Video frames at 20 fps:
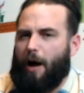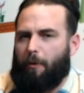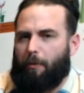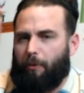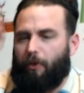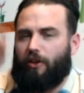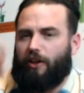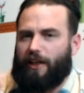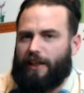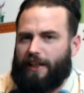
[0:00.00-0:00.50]
I'll
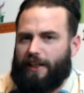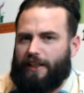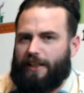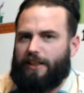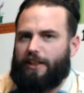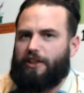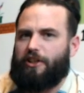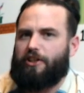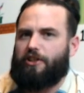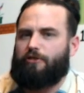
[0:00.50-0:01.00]
put the link in
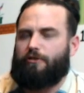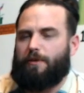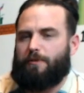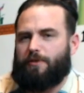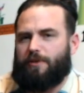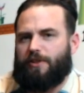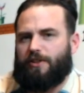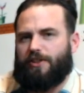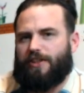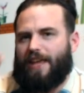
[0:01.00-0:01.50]
the
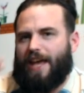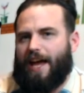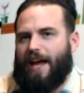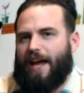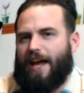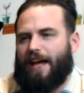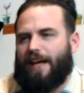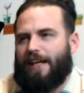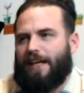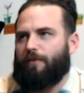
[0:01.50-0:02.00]
description to
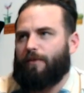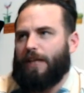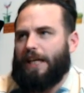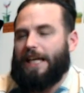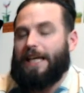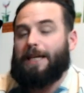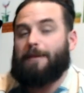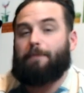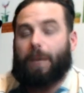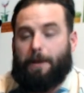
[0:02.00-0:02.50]
their
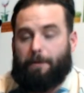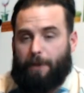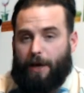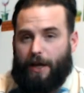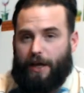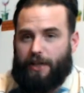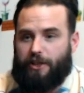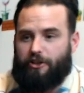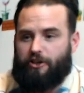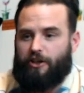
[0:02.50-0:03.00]
eBay
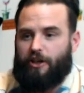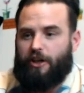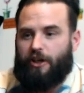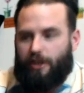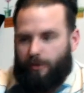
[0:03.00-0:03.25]
page